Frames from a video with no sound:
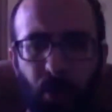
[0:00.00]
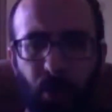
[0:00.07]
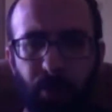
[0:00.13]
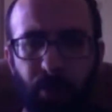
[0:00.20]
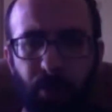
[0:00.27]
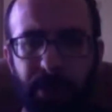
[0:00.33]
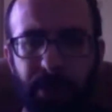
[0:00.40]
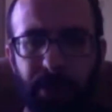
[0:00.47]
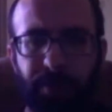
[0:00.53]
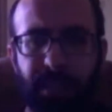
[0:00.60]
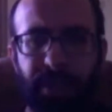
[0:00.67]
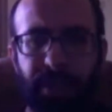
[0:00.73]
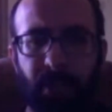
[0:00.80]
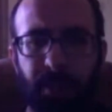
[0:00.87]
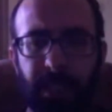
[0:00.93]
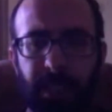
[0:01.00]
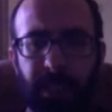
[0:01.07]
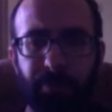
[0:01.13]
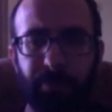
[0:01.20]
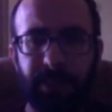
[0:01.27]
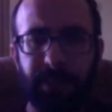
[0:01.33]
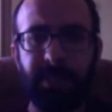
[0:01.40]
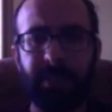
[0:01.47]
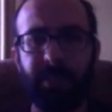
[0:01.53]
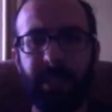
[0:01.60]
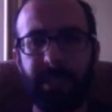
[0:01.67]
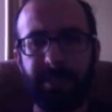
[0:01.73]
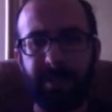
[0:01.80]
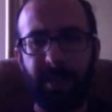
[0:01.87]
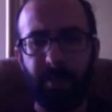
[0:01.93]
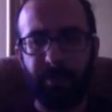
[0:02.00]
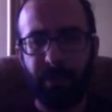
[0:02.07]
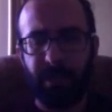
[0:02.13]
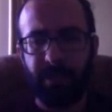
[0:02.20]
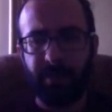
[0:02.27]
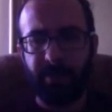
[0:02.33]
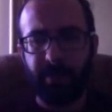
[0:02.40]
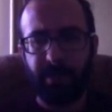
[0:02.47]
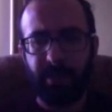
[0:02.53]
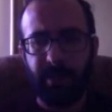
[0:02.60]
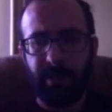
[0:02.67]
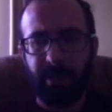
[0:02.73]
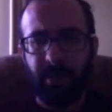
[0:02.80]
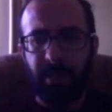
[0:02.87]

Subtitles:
or metaphysical implicit assumptions